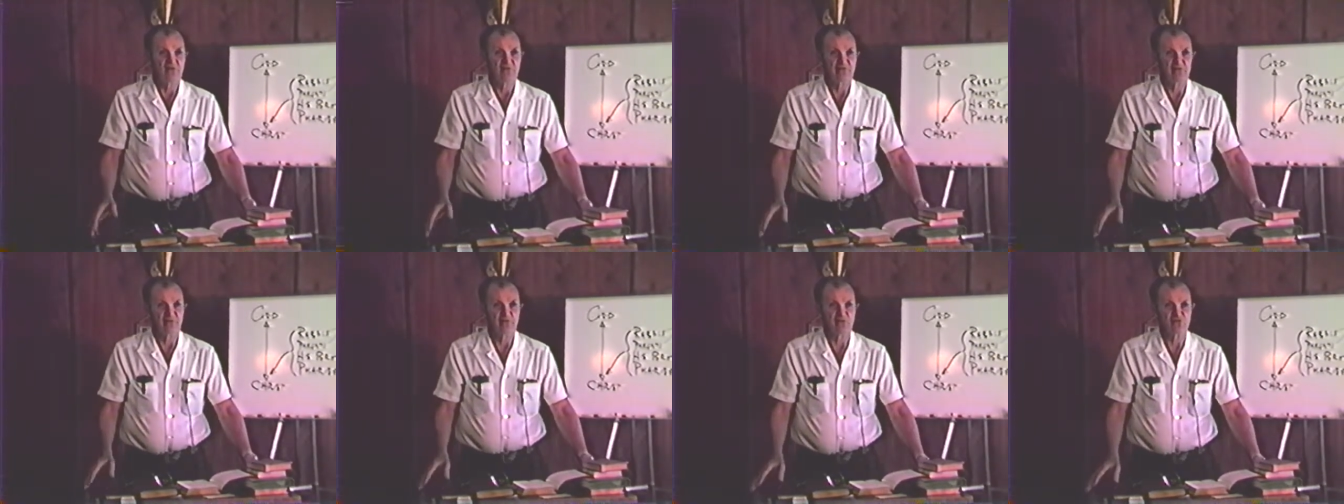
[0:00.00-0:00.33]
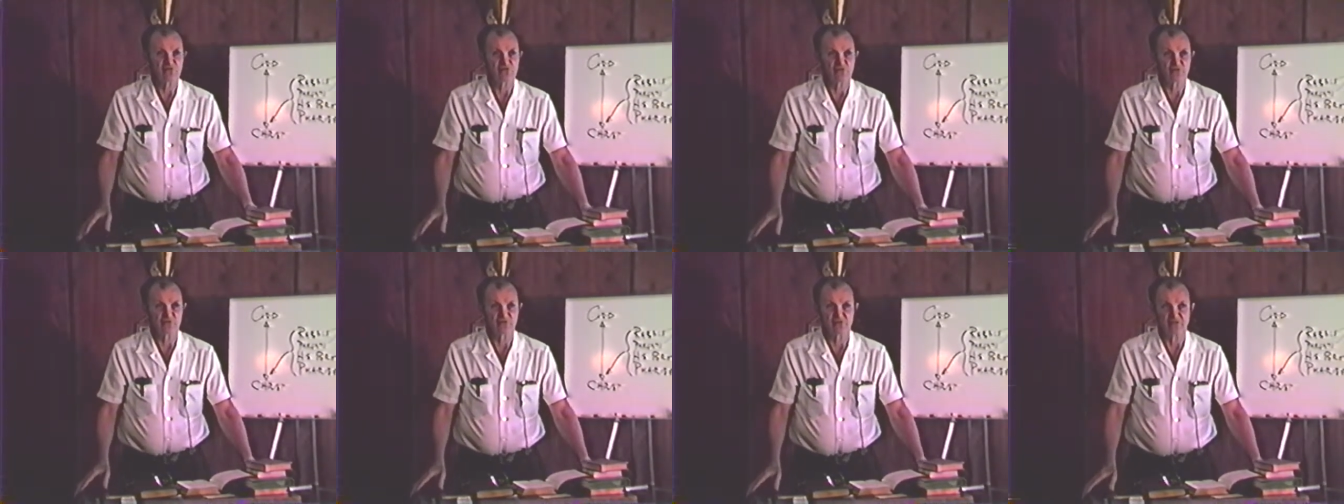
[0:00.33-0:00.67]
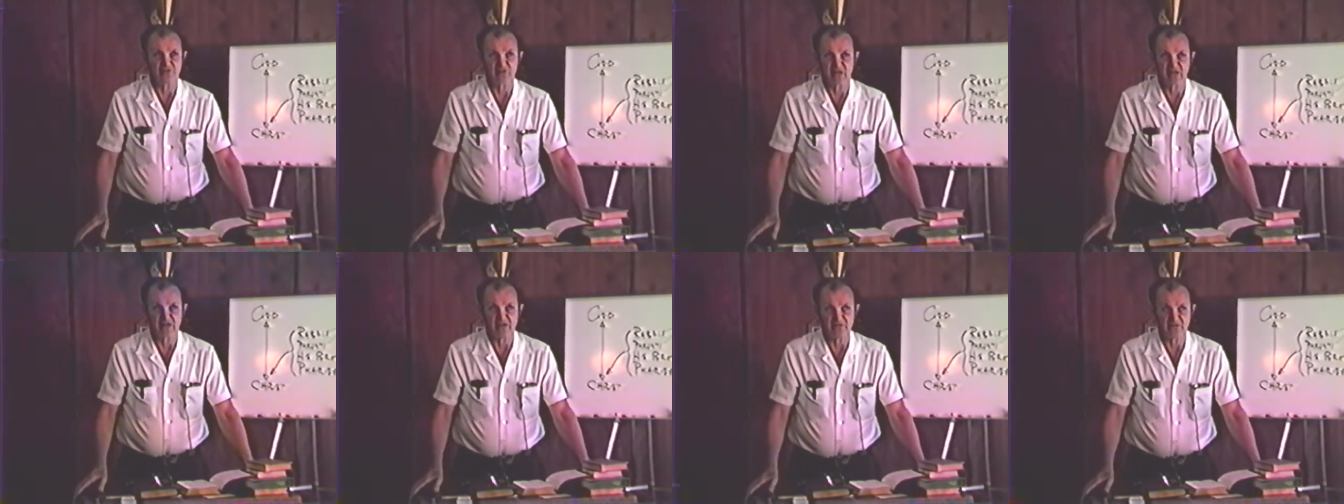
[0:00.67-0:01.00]
then we shall
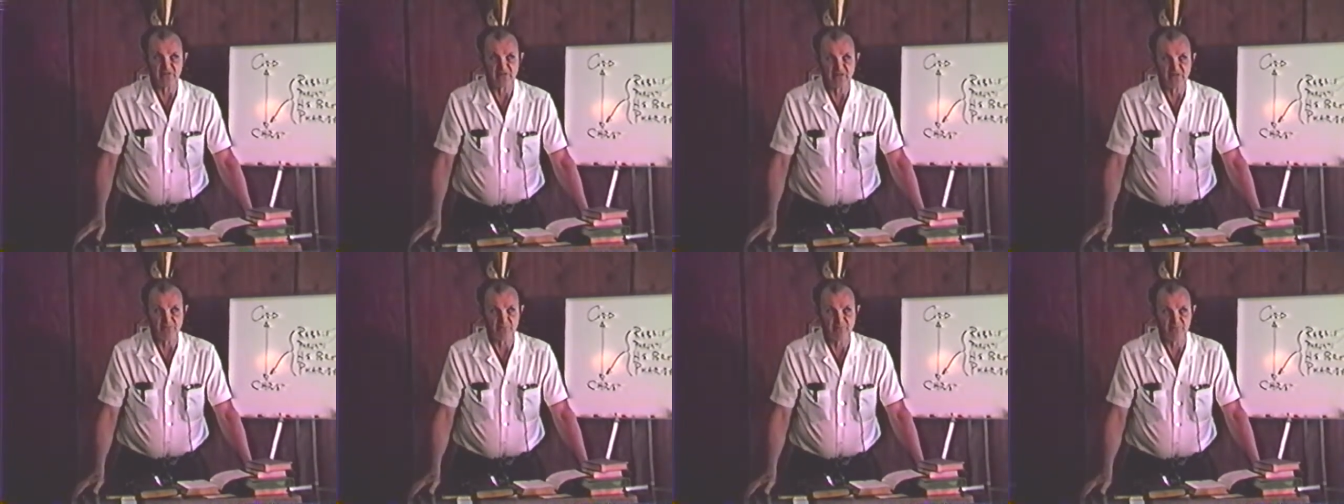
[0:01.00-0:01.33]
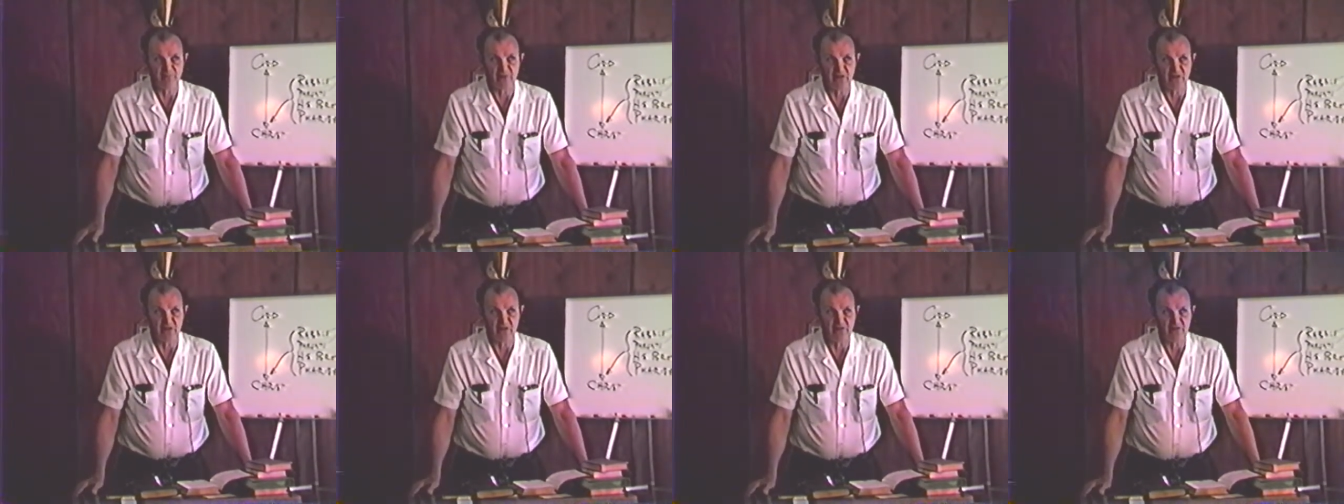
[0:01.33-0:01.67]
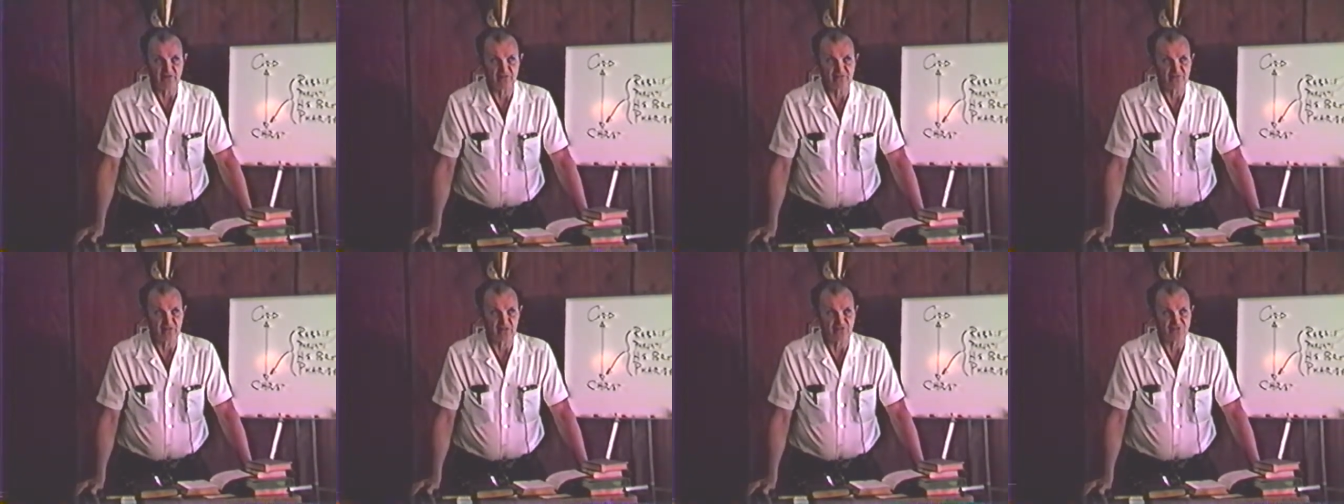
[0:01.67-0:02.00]
gladly
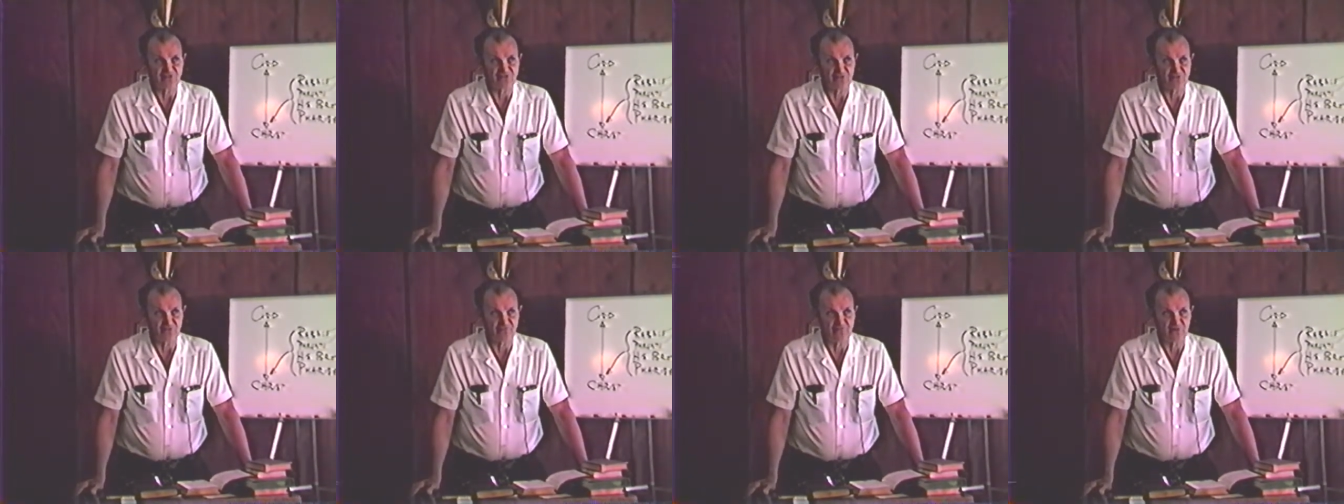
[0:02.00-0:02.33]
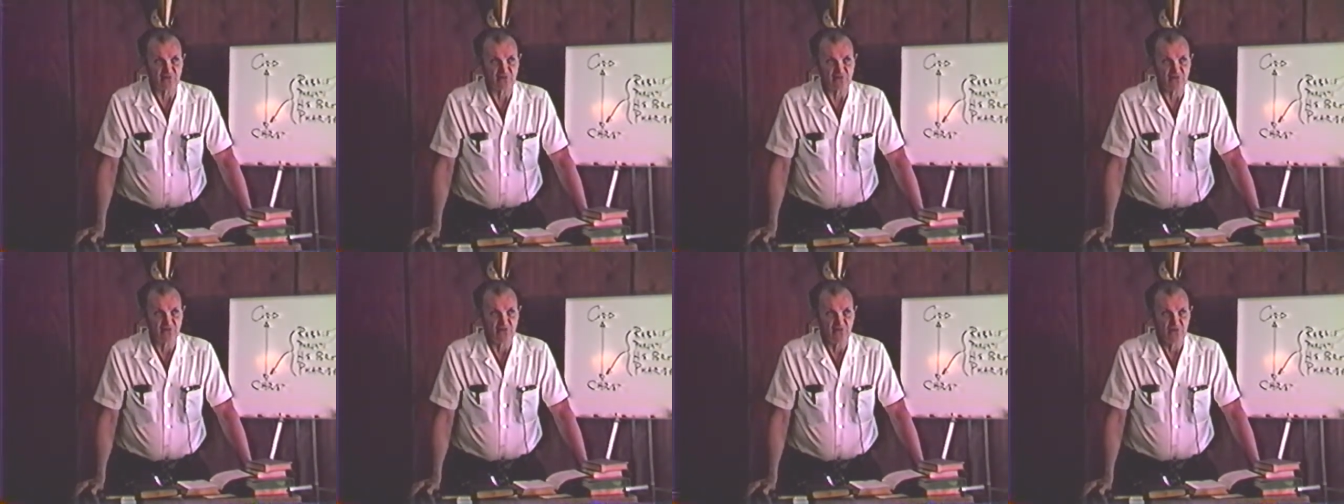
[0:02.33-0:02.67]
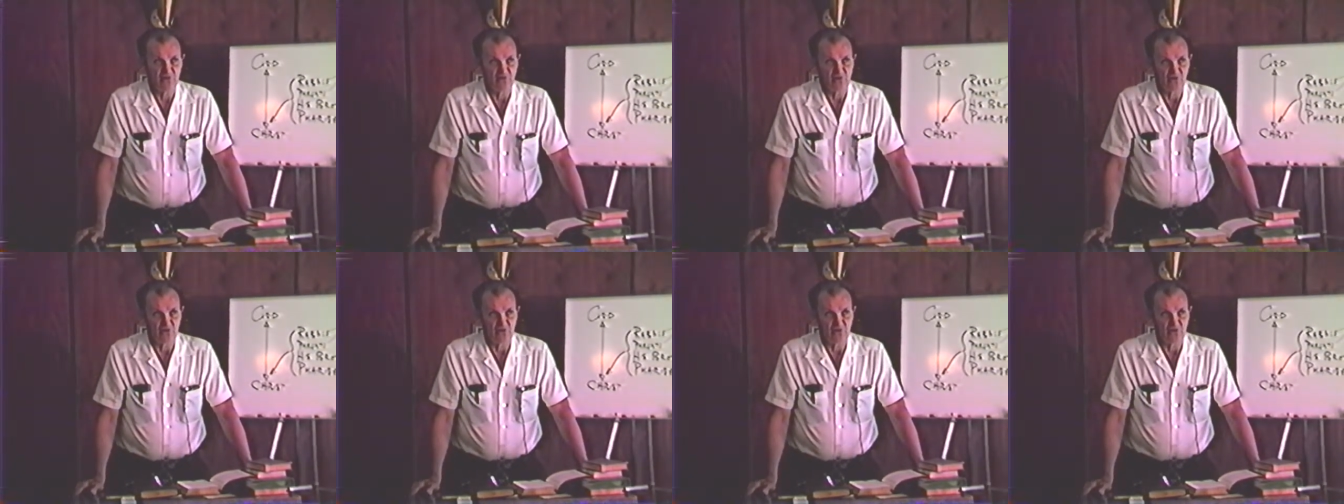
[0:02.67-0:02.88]
bear that suffering